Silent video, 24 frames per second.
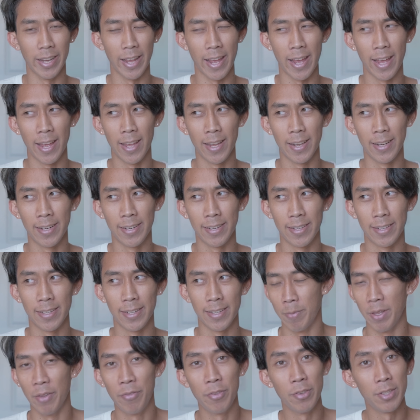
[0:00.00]
And
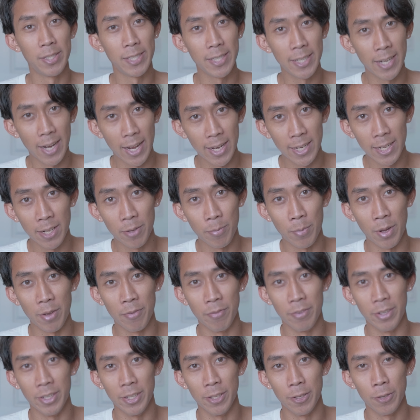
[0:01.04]
if you've seen any of my
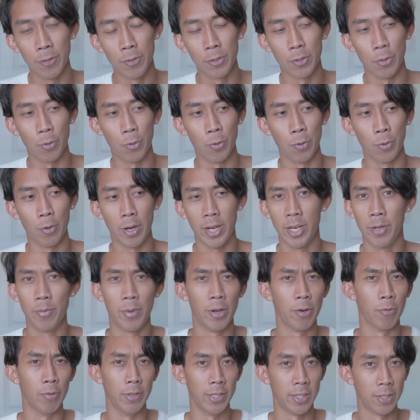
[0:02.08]
videos or any of my
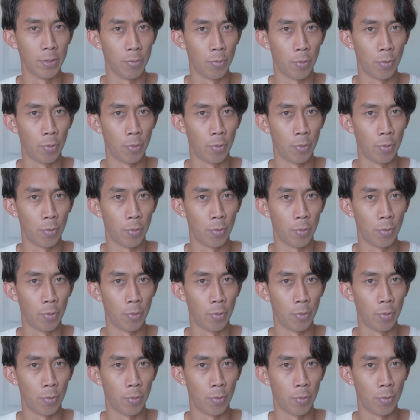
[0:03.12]
recent